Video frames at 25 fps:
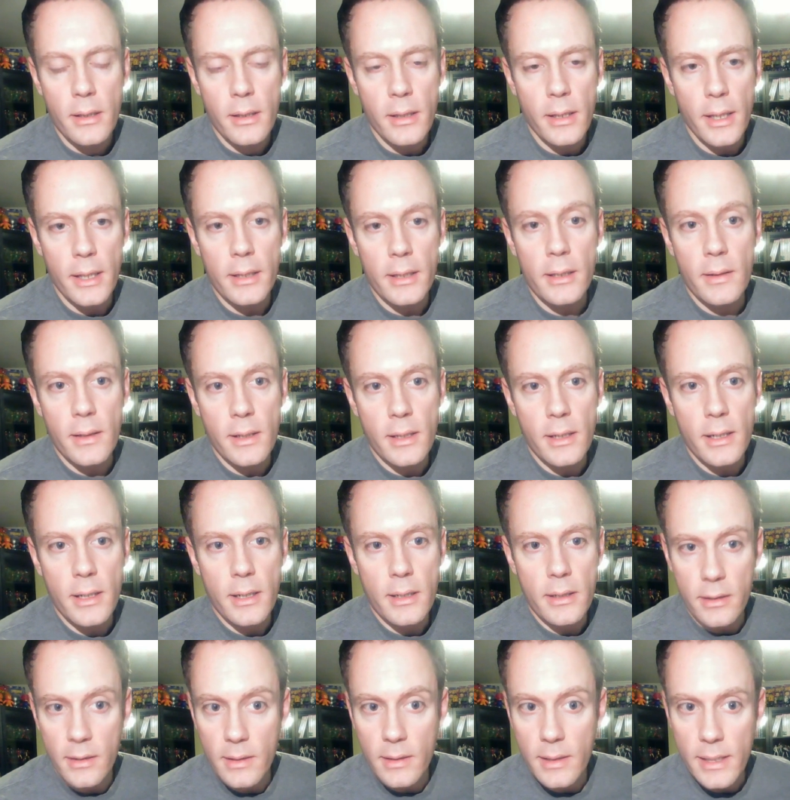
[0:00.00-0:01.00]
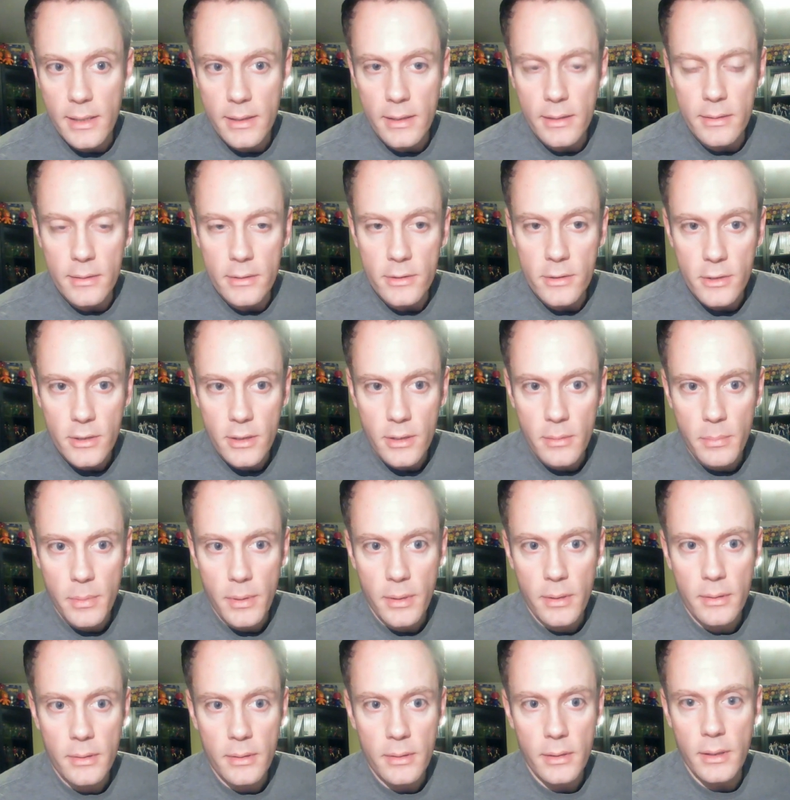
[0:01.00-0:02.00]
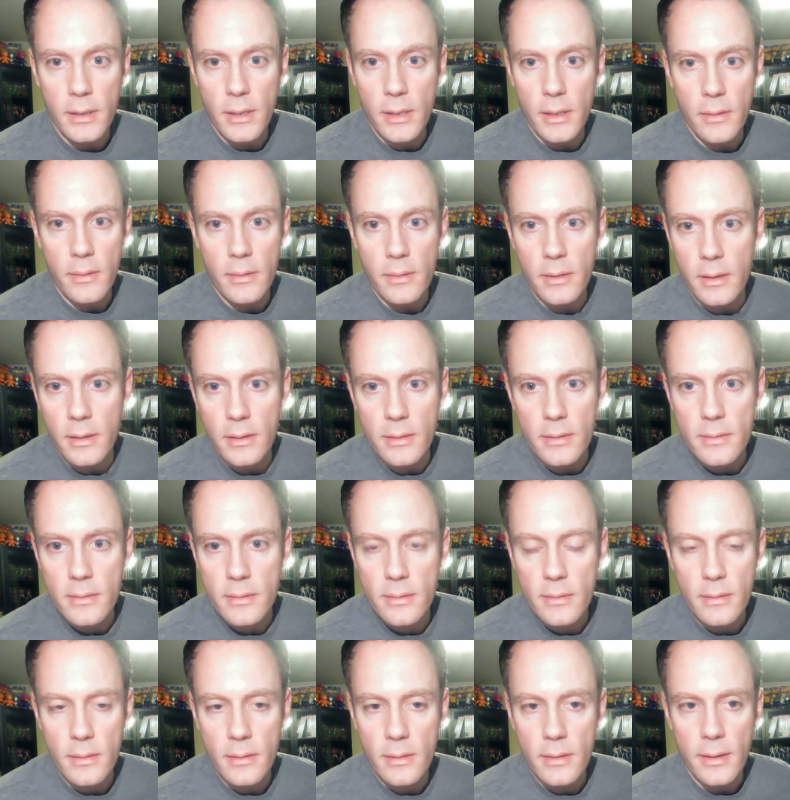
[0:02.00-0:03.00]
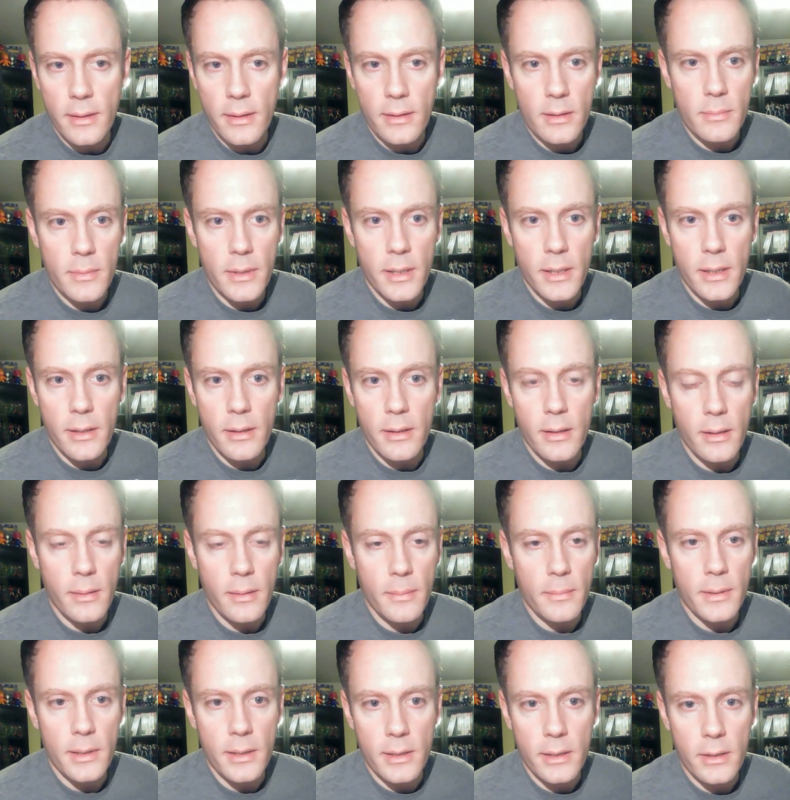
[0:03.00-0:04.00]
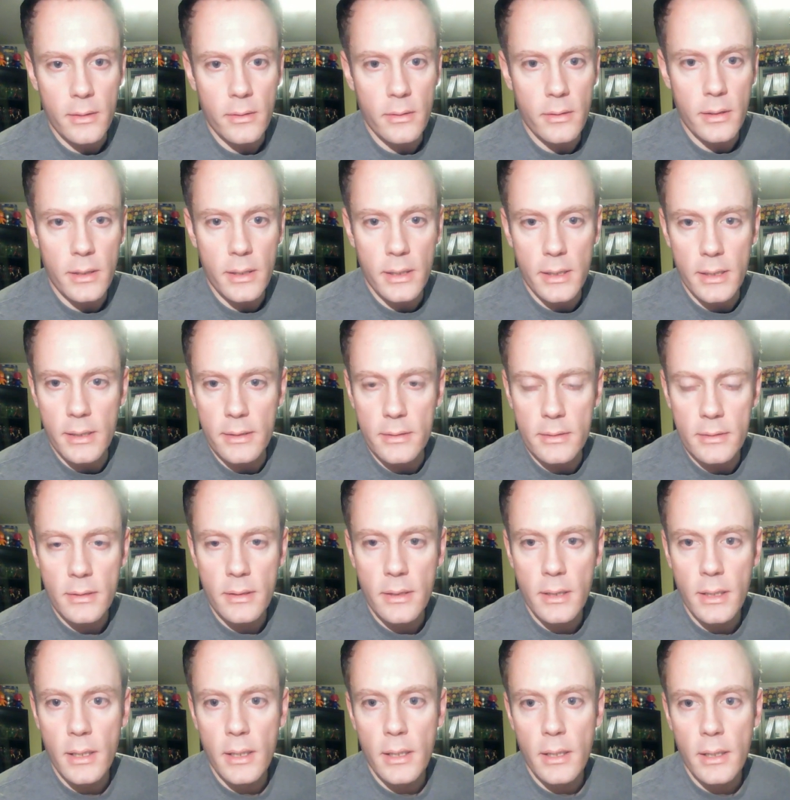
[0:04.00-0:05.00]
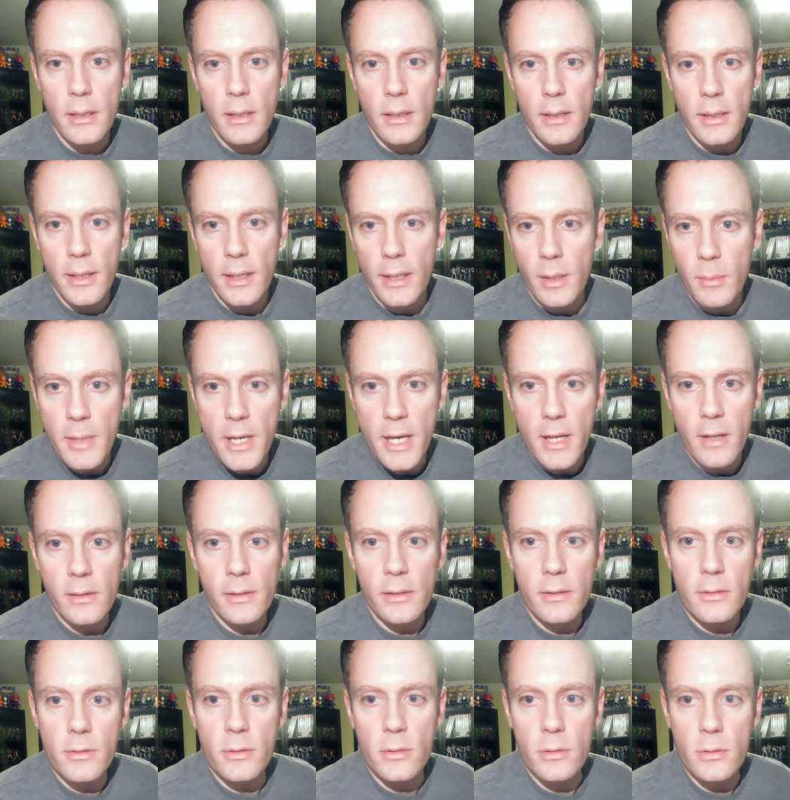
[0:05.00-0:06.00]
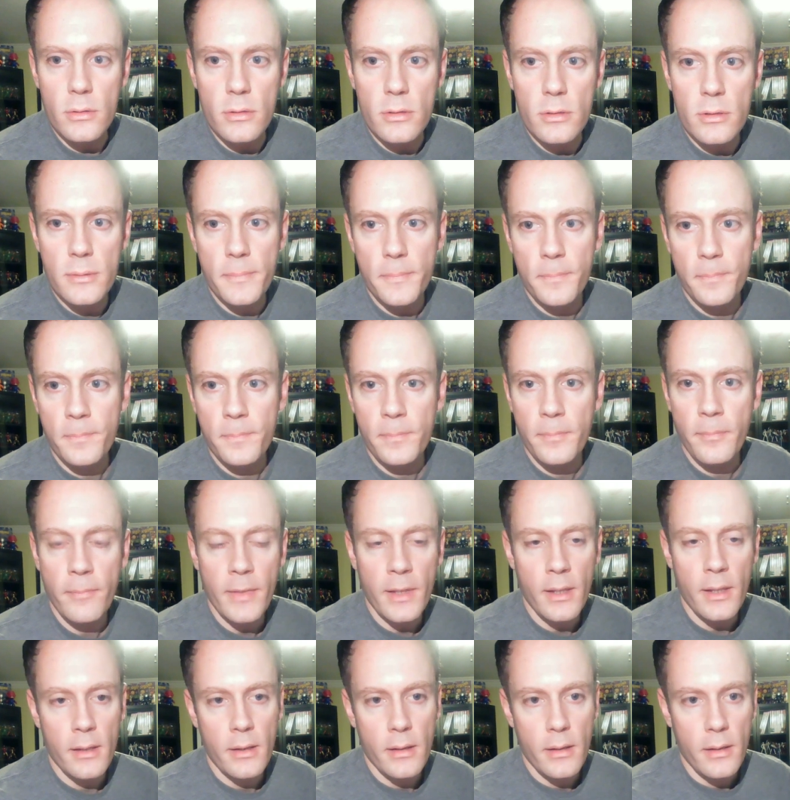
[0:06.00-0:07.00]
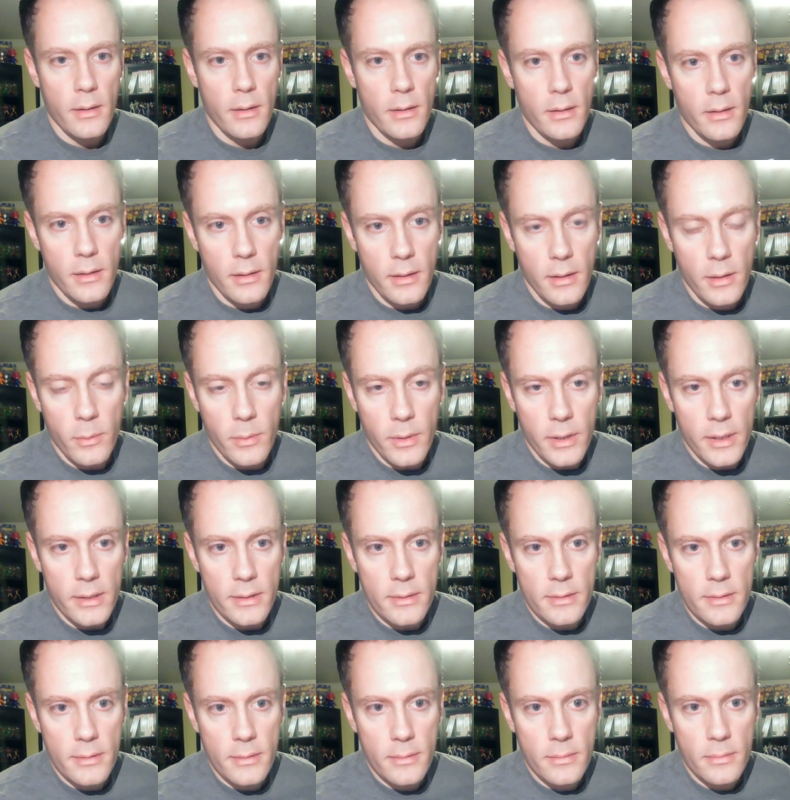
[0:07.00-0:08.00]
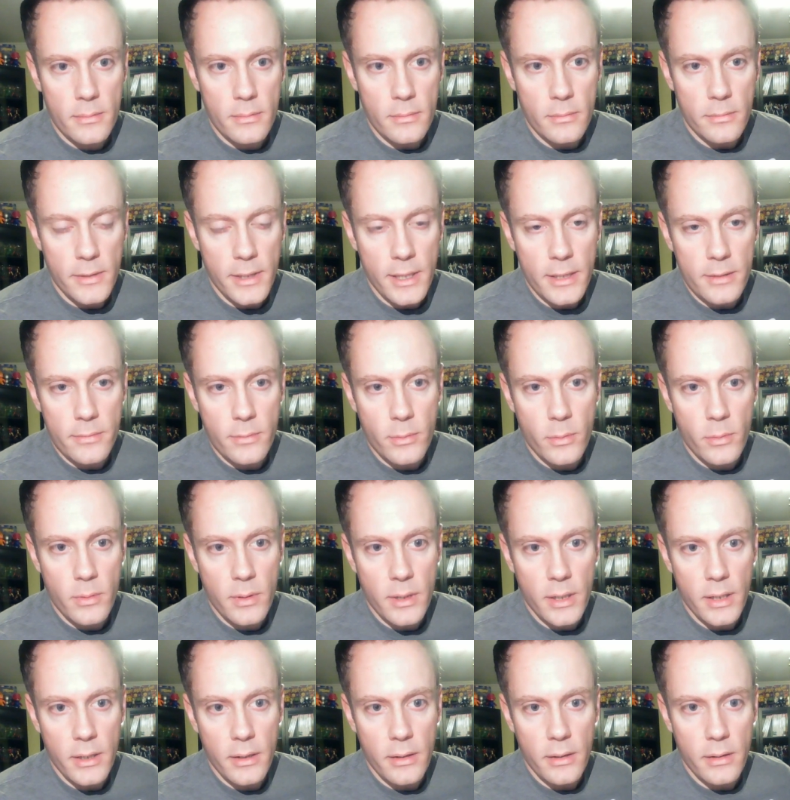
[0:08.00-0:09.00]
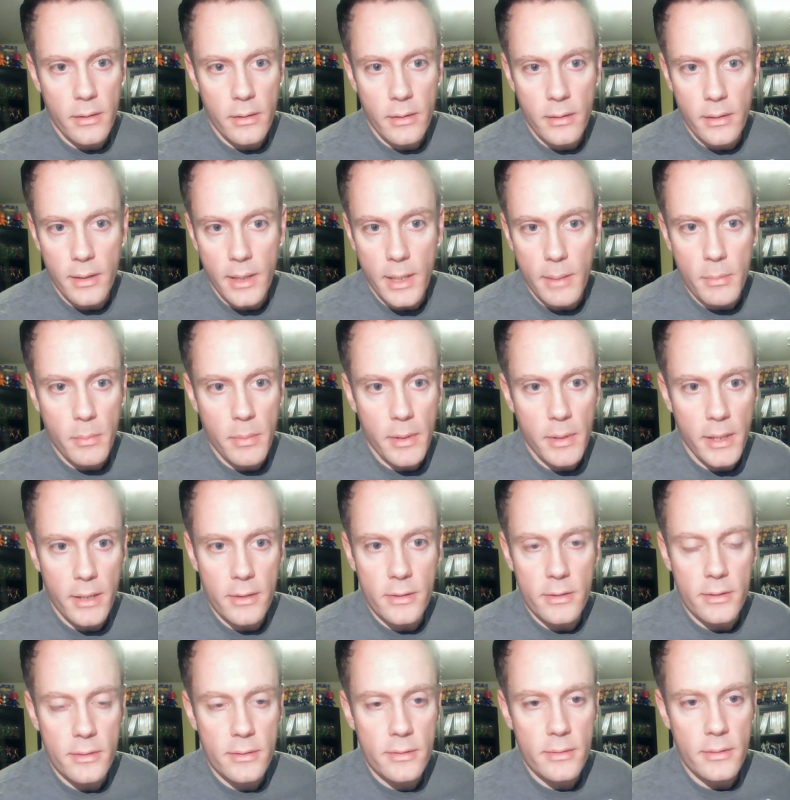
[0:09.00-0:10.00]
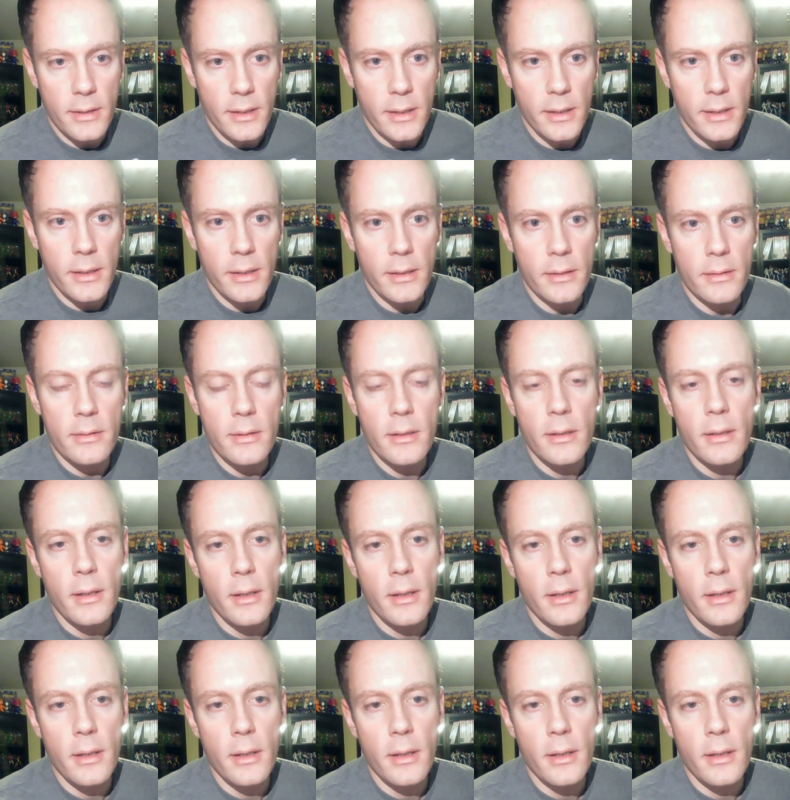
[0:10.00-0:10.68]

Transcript: and Galan on Galactus' ship, you know, and he talks about, oh, I'm going to kill you guys, and a battle ensues. Anyways, we'll fast forward here a couple pages, and